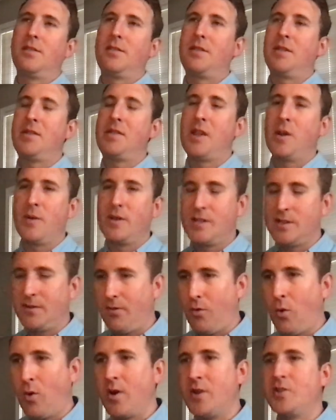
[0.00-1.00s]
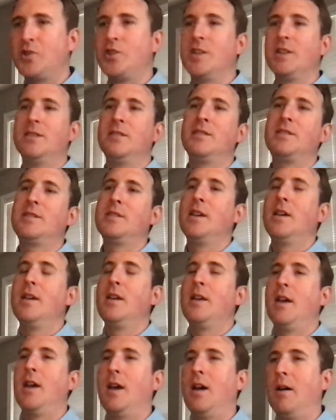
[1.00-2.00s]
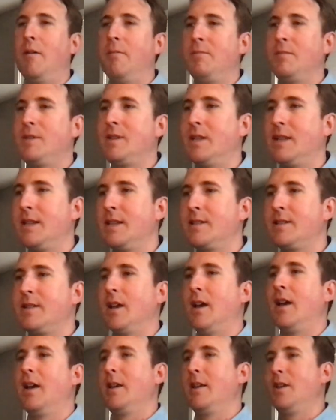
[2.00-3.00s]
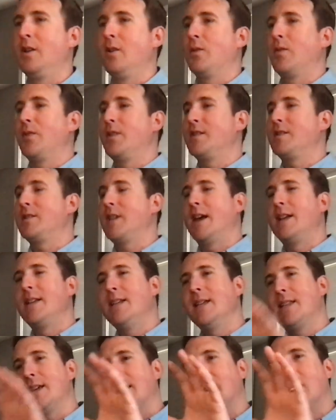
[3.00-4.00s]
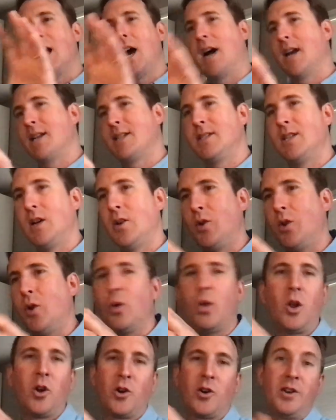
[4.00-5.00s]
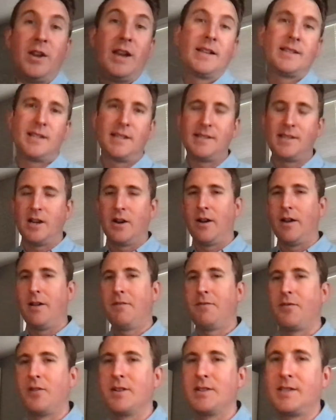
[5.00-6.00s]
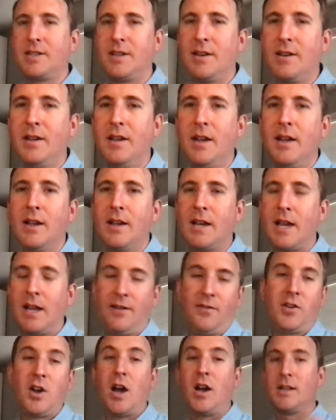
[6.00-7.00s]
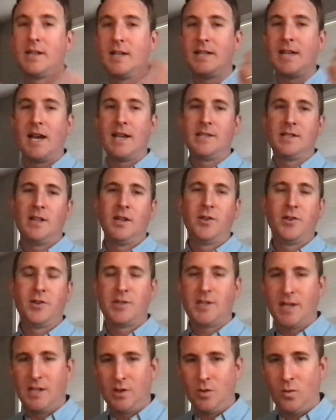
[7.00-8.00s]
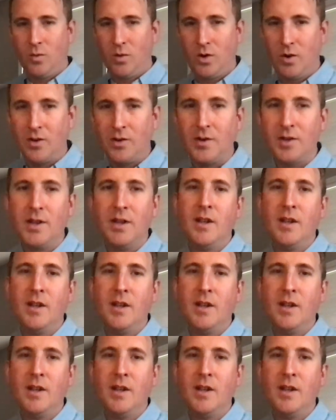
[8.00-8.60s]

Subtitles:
theories of origins, to this this idea that God is no longer necessary for us to kind of cognitize and understand the world.